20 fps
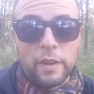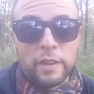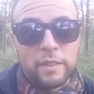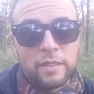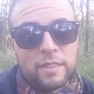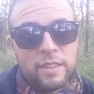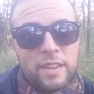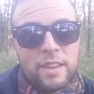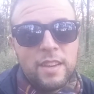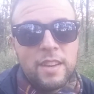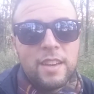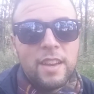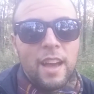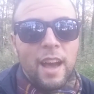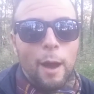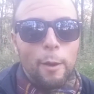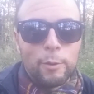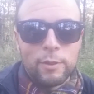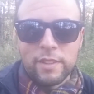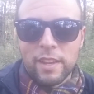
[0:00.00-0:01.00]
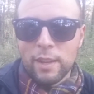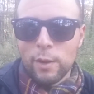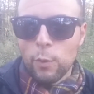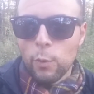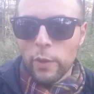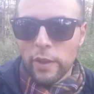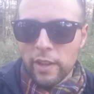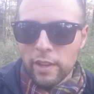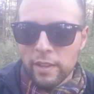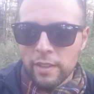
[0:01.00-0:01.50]
but I was kind
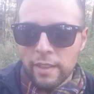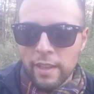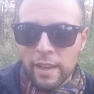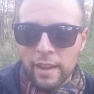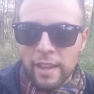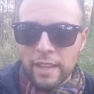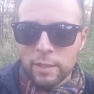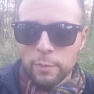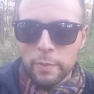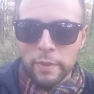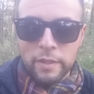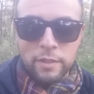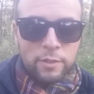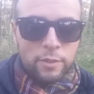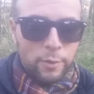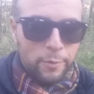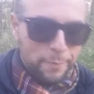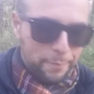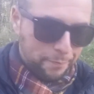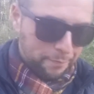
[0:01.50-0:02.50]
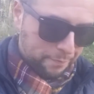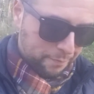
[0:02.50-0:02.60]
of weak on that aspect. So,